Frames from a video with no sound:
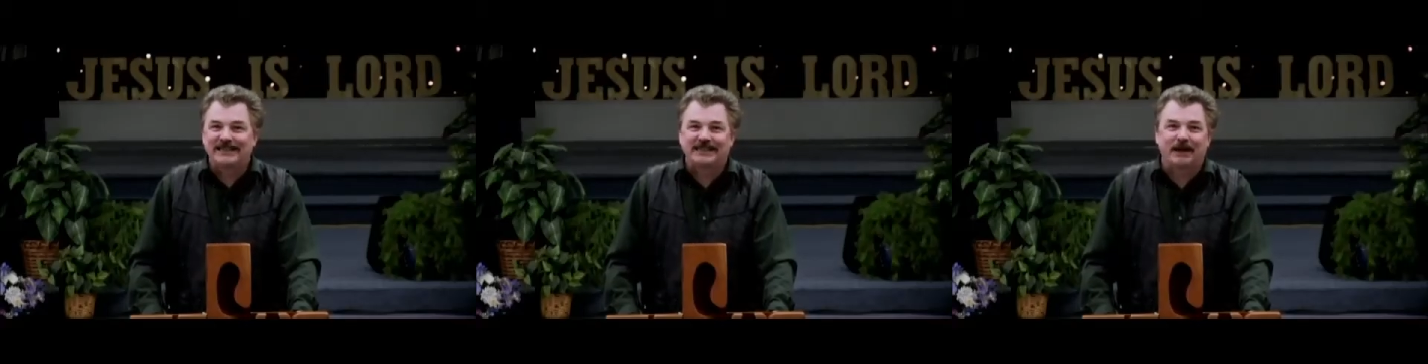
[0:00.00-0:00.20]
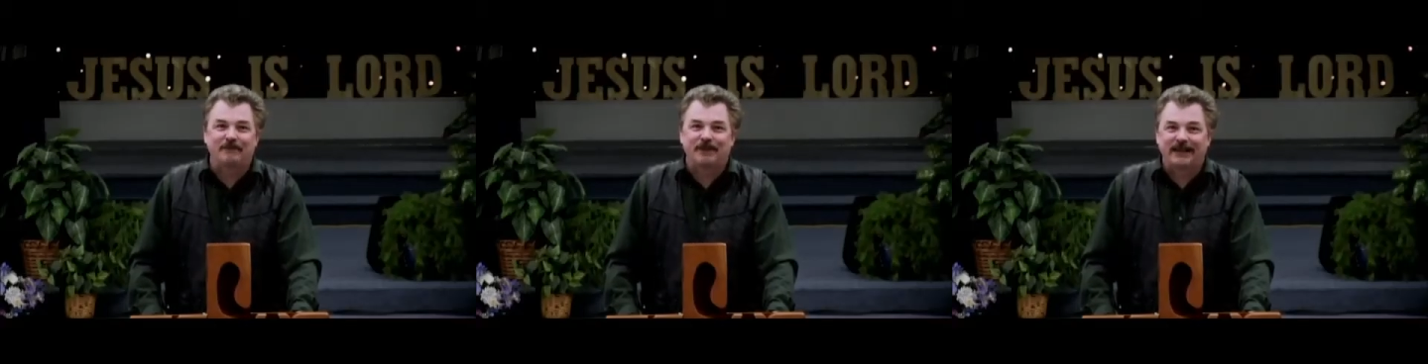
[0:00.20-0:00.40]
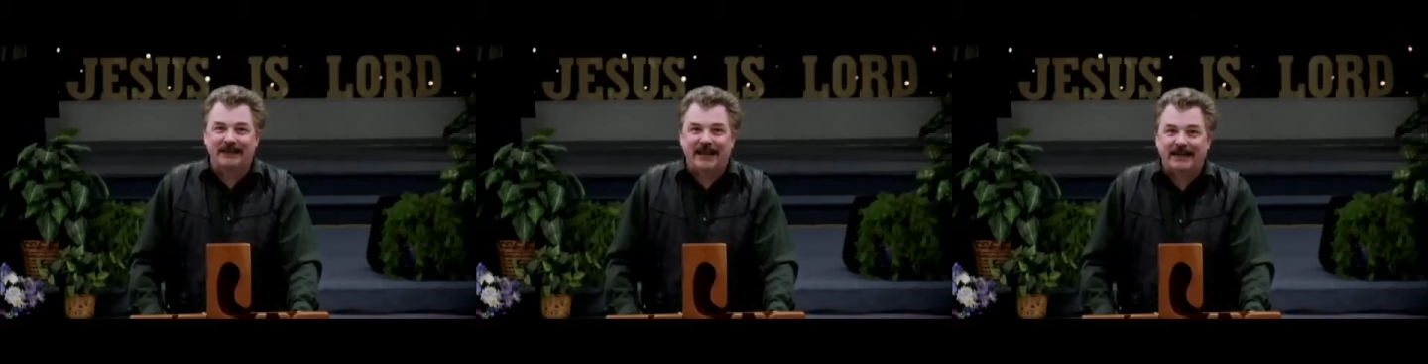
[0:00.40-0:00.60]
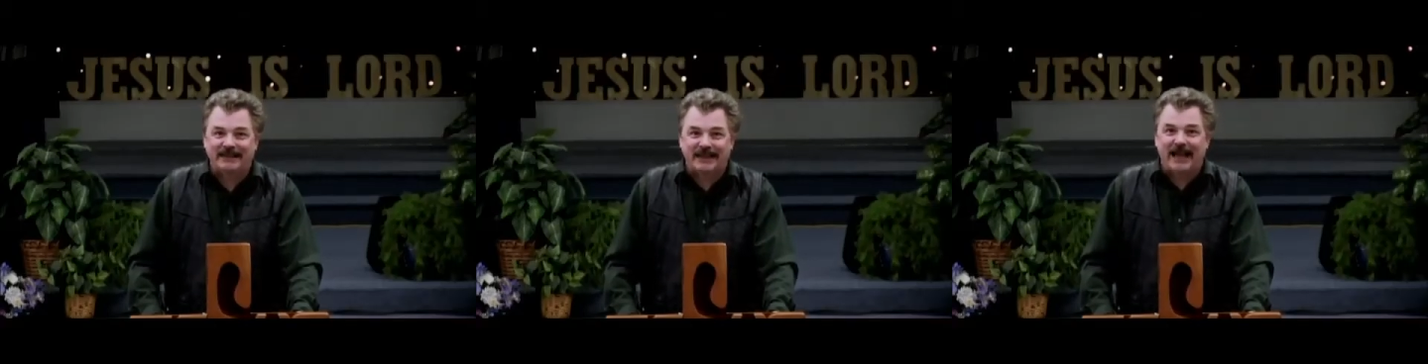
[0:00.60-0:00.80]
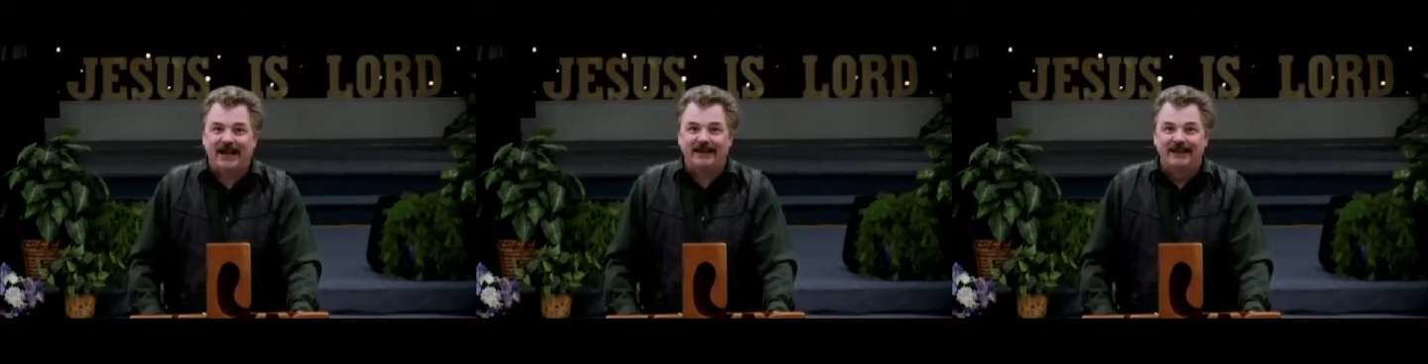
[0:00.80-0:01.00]
something like
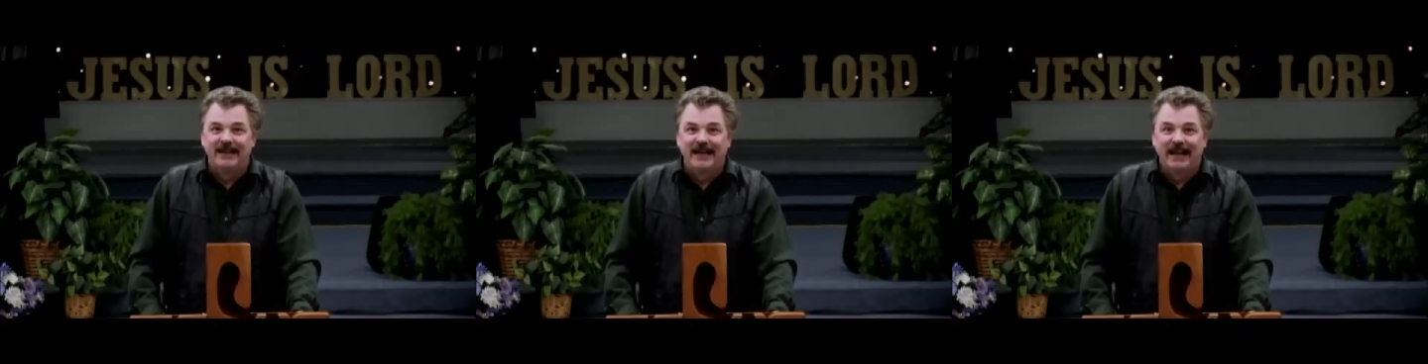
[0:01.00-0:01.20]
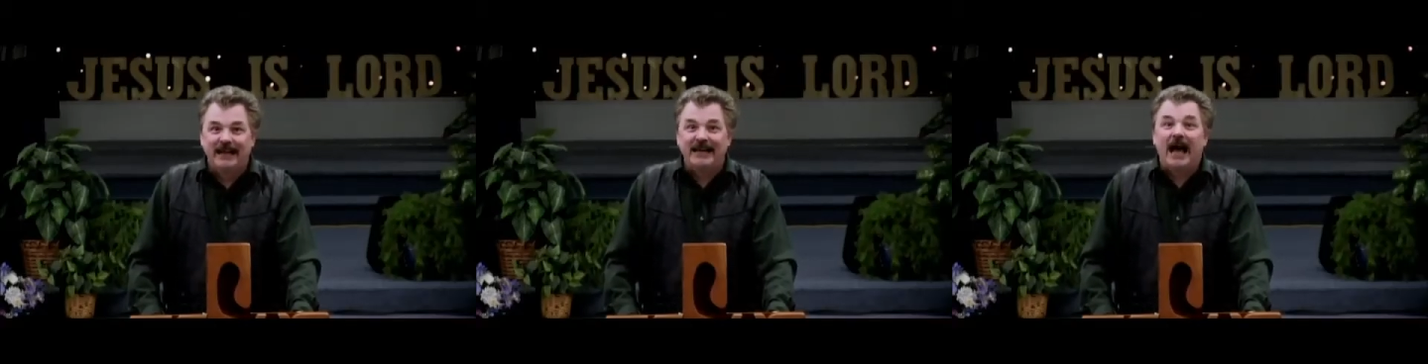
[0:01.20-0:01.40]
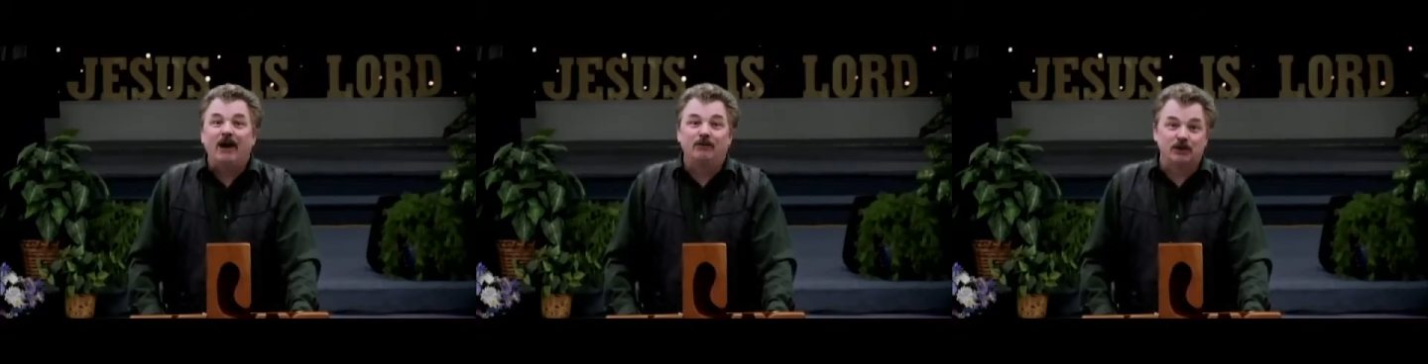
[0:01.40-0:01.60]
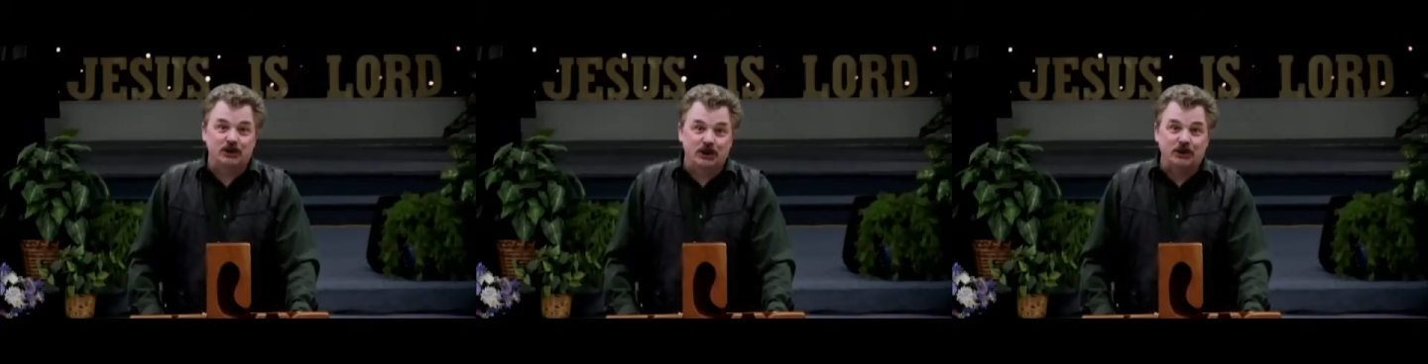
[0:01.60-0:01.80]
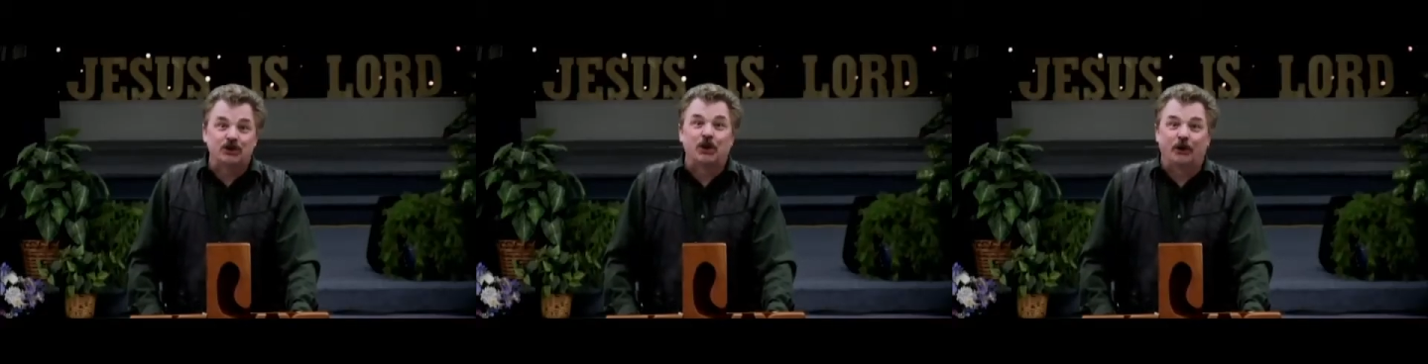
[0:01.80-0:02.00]
that. And I was
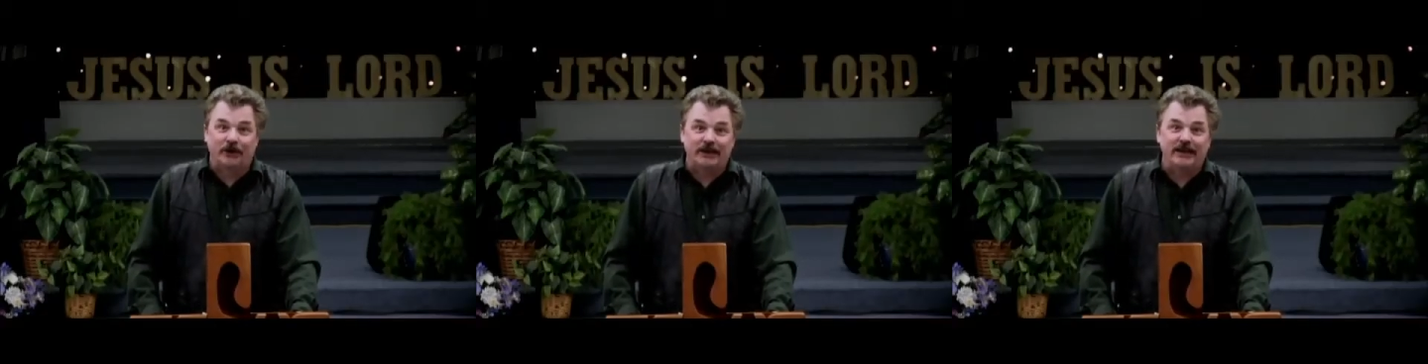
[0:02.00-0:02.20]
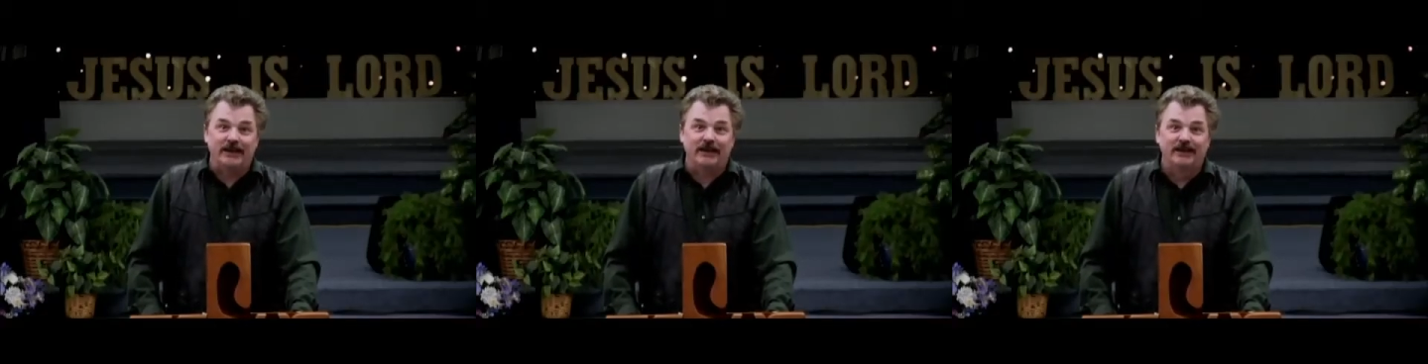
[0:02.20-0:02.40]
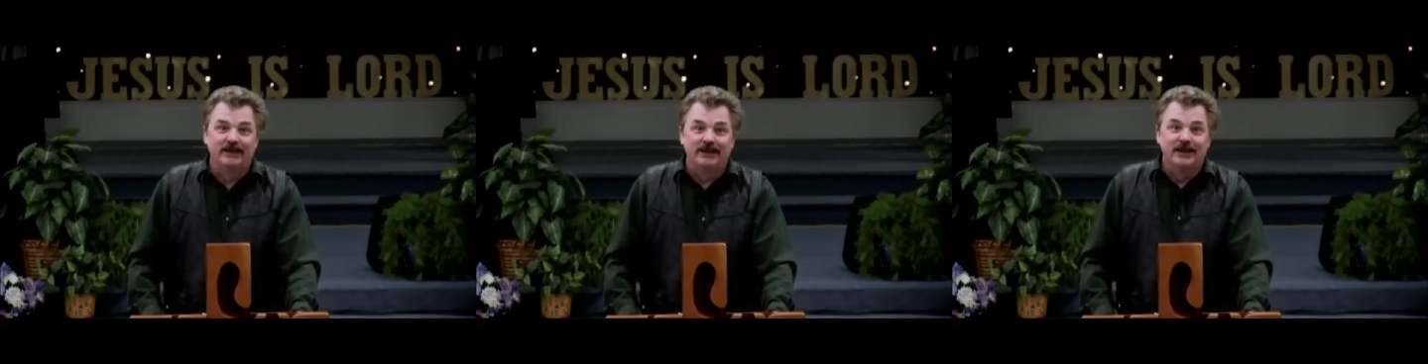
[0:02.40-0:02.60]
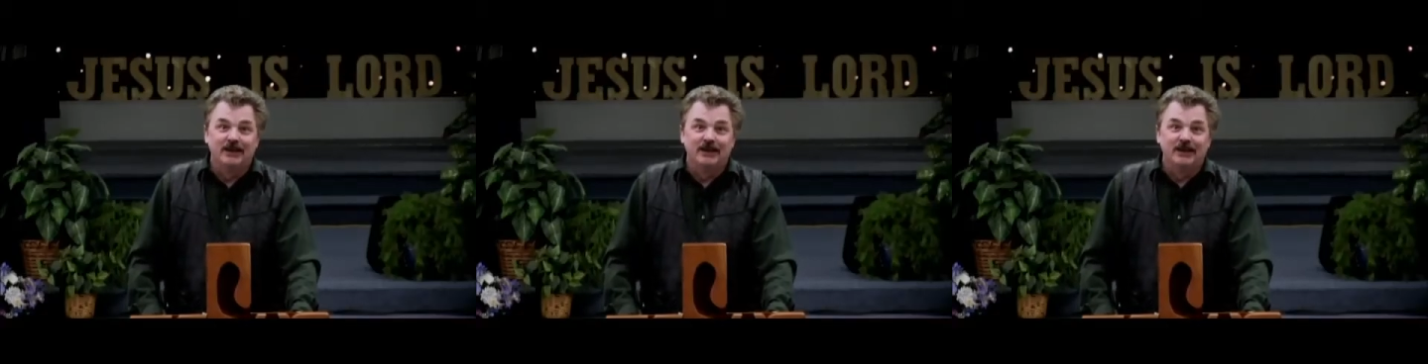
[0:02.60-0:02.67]
the turkey.